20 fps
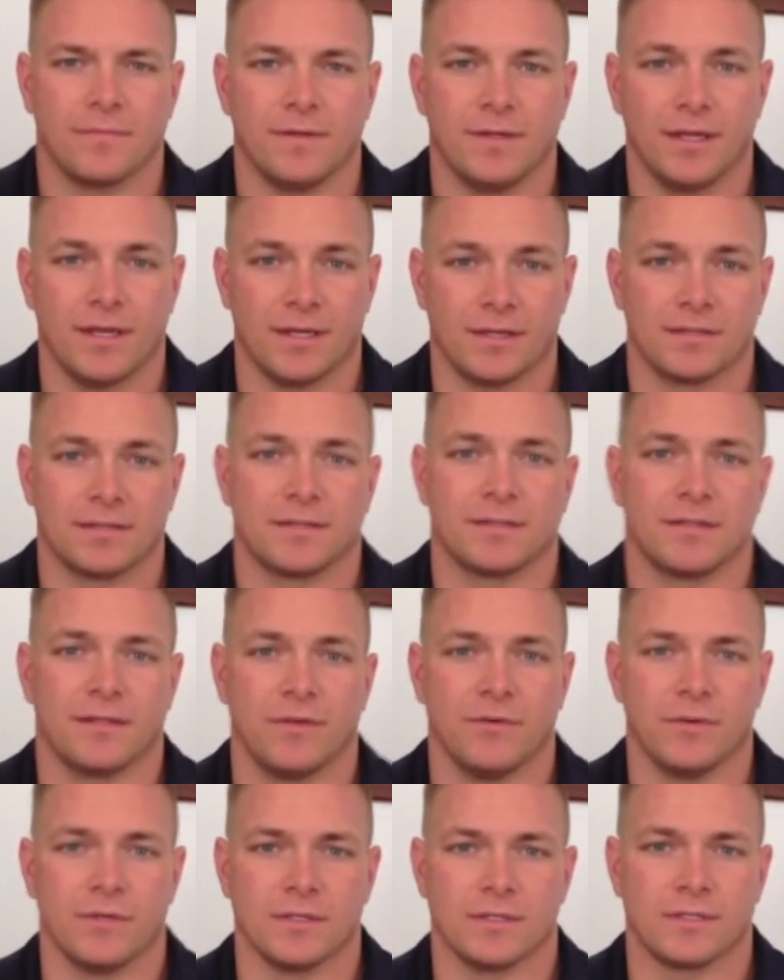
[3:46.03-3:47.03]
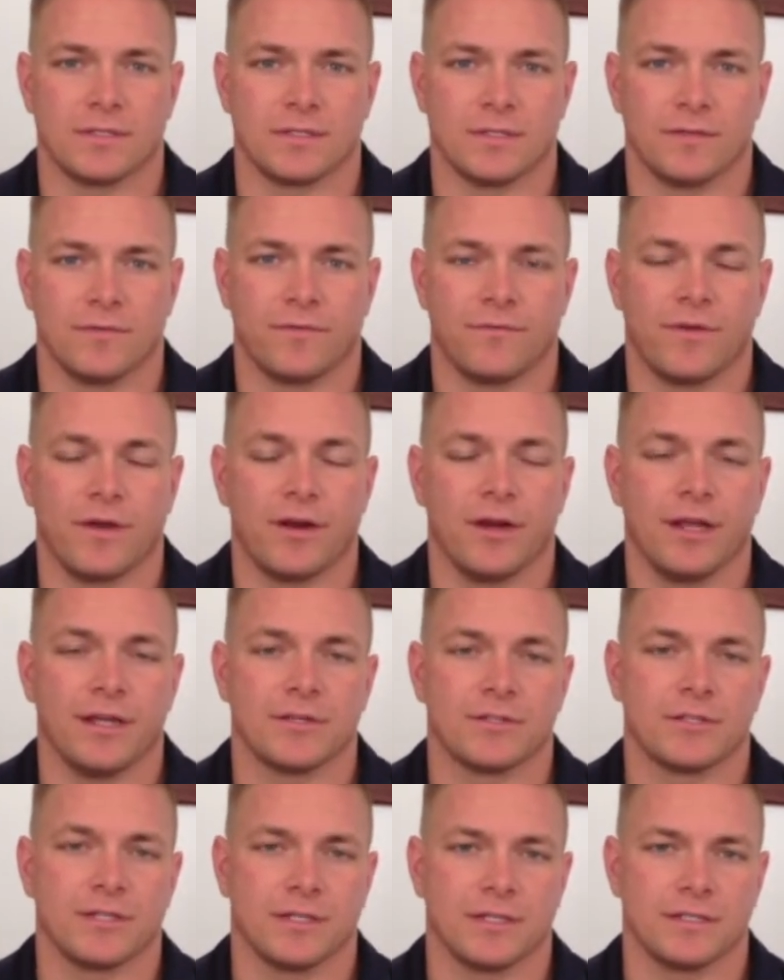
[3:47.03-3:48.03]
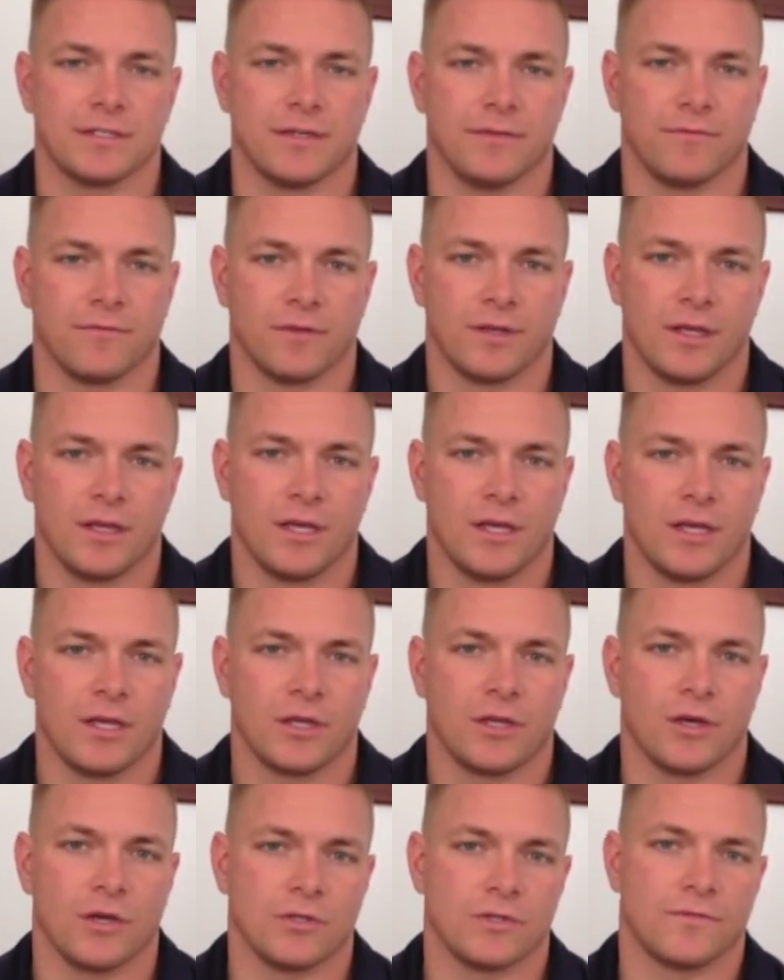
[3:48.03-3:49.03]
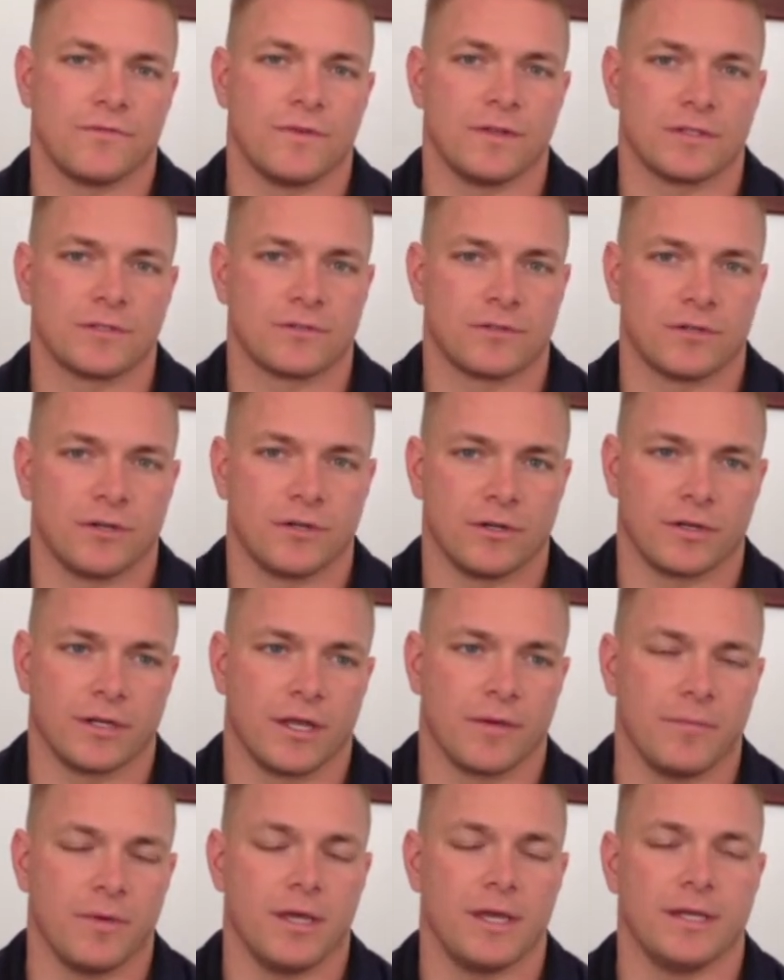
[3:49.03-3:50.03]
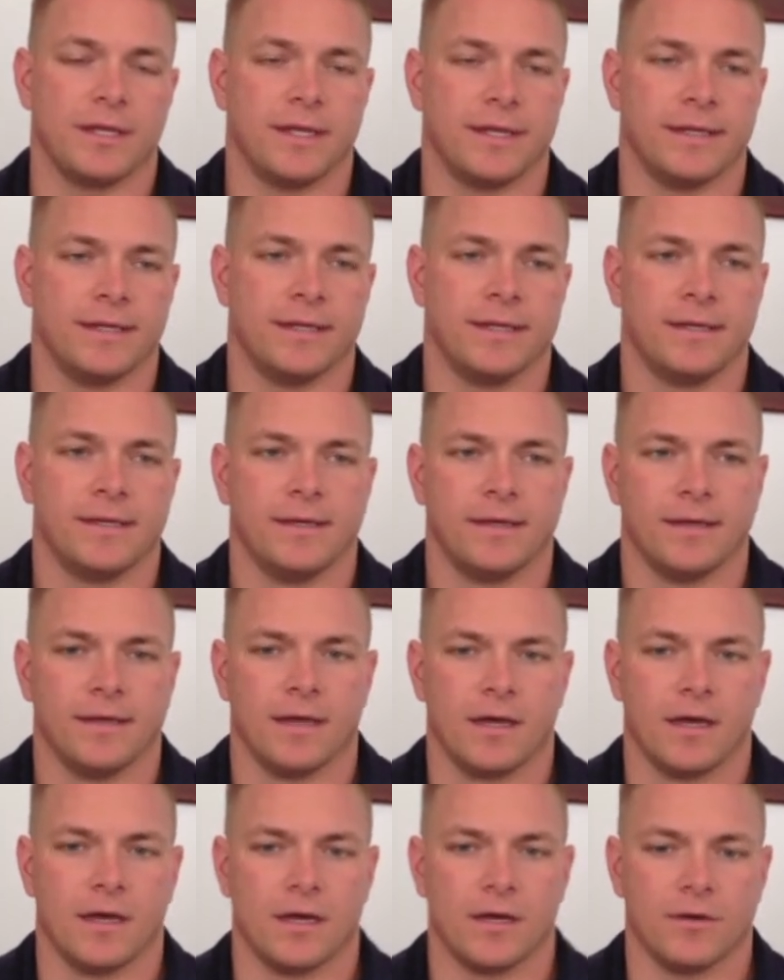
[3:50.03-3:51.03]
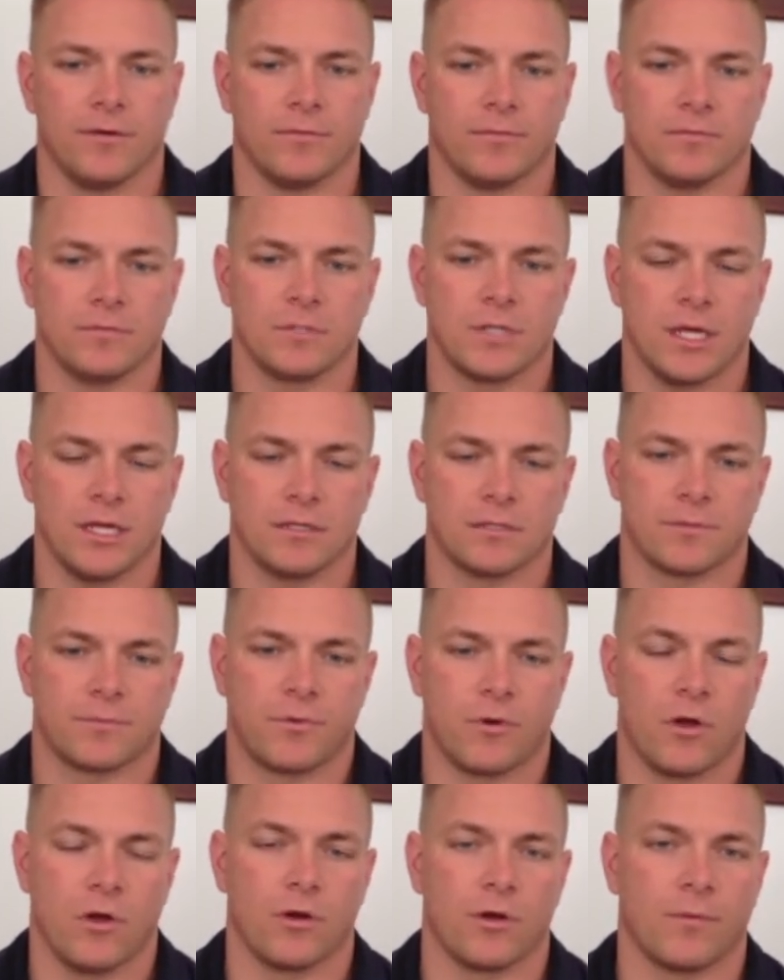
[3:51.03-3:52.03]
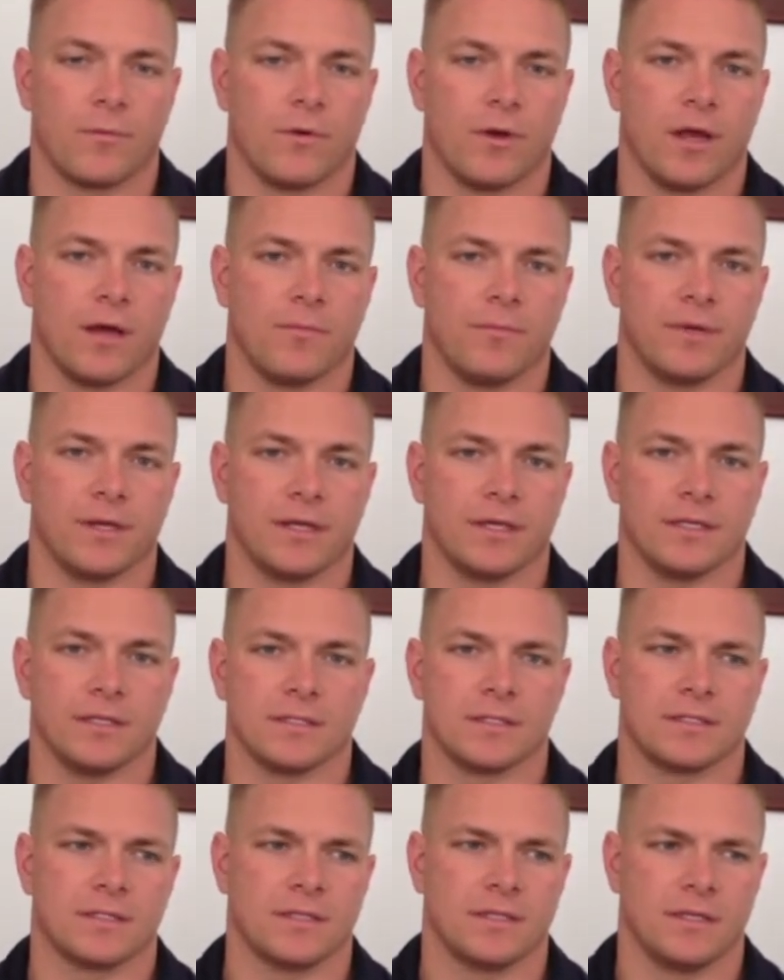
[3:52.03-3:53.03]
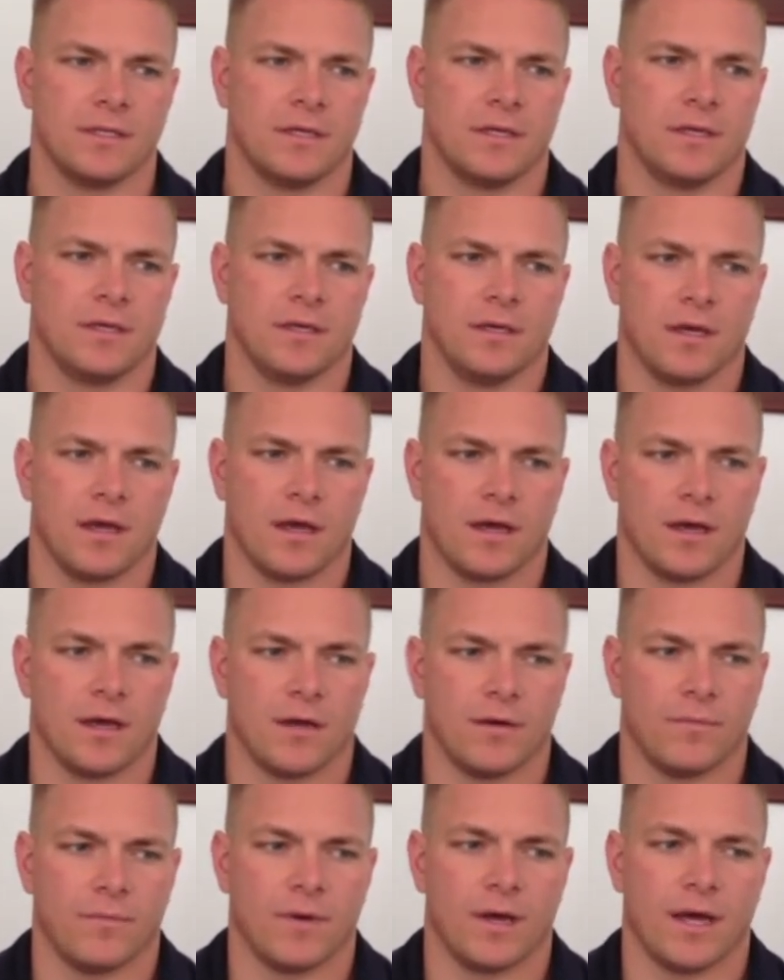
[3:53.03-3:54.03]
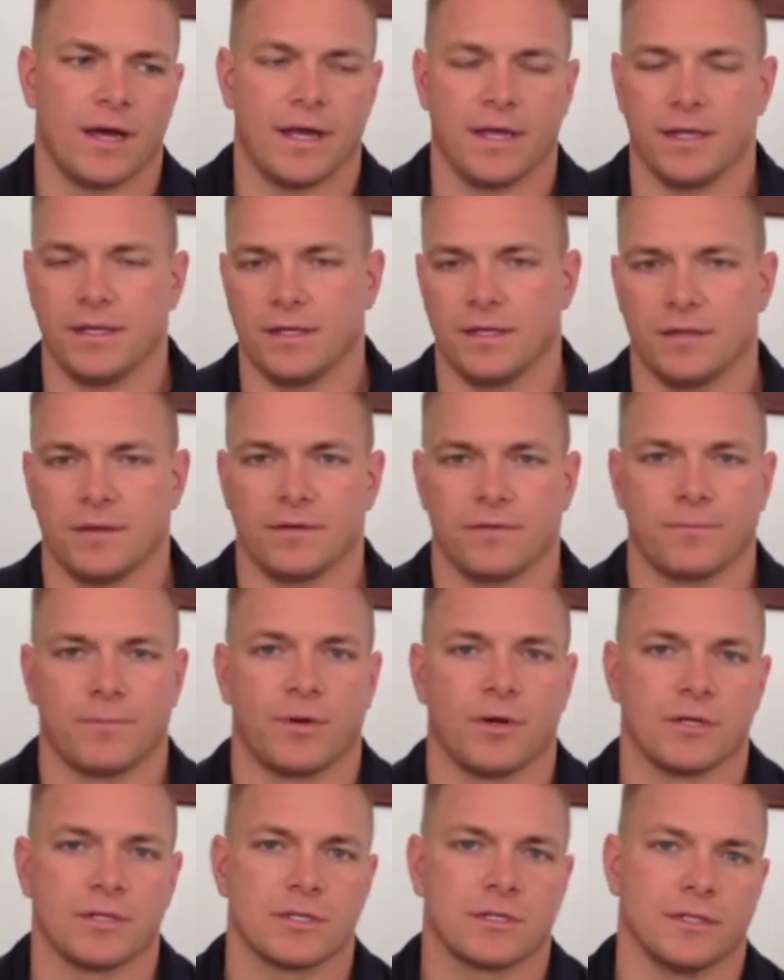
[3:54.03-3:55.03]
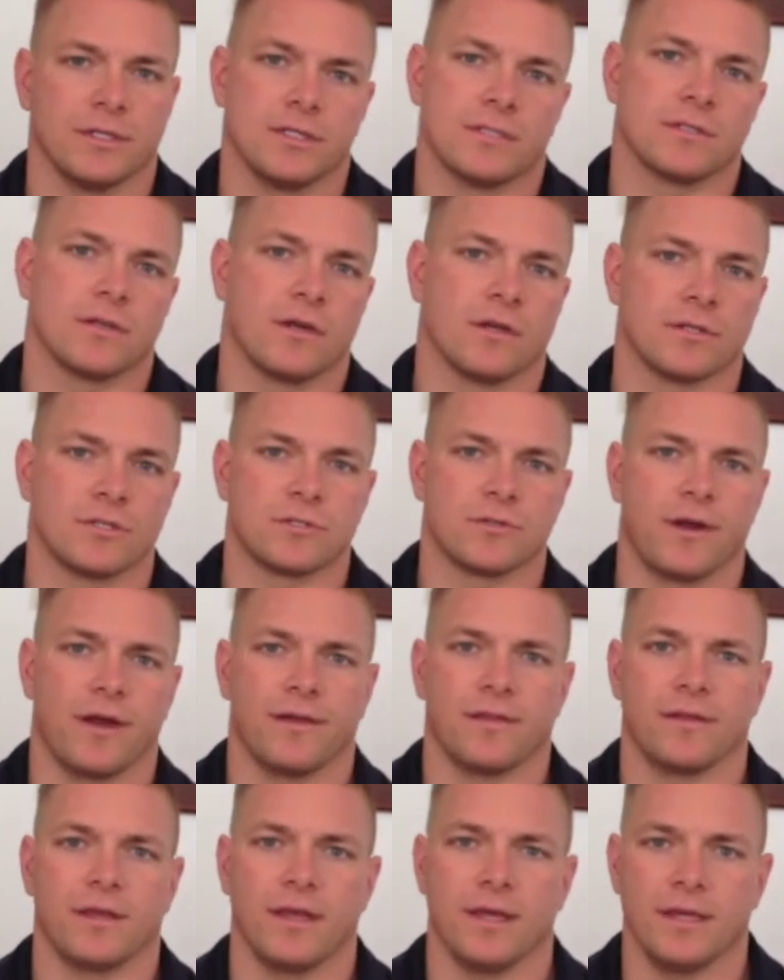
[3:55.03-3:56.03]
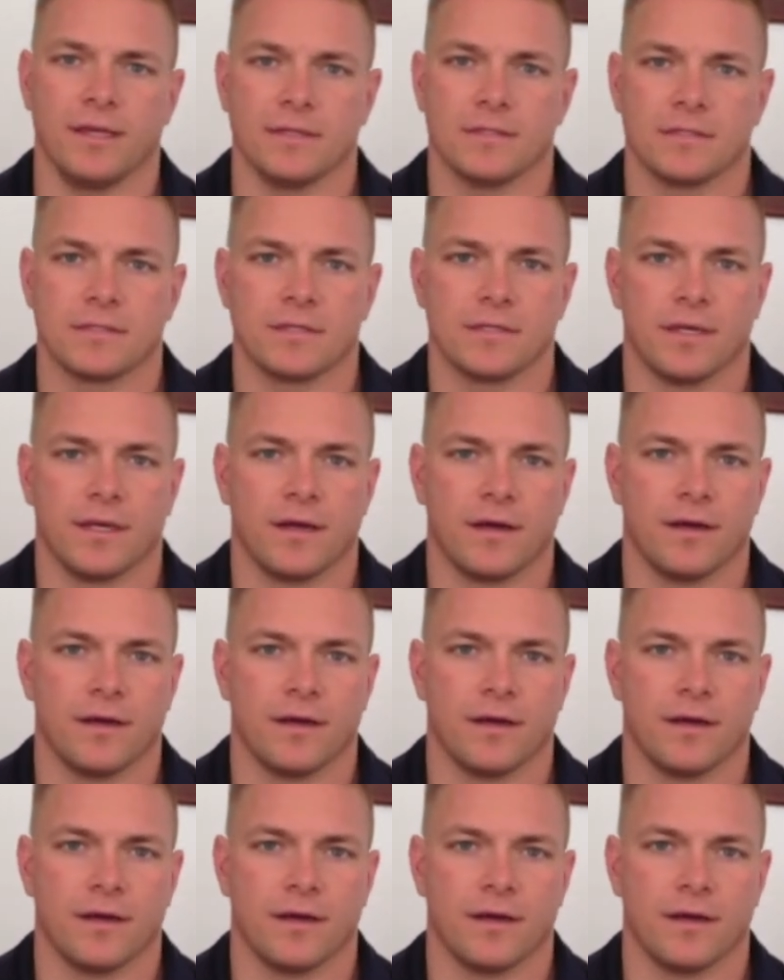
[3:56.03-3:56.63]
Yes, it was very interesting to see Coach Fitzgerald come in and change the program around, because I personally saw strength gains,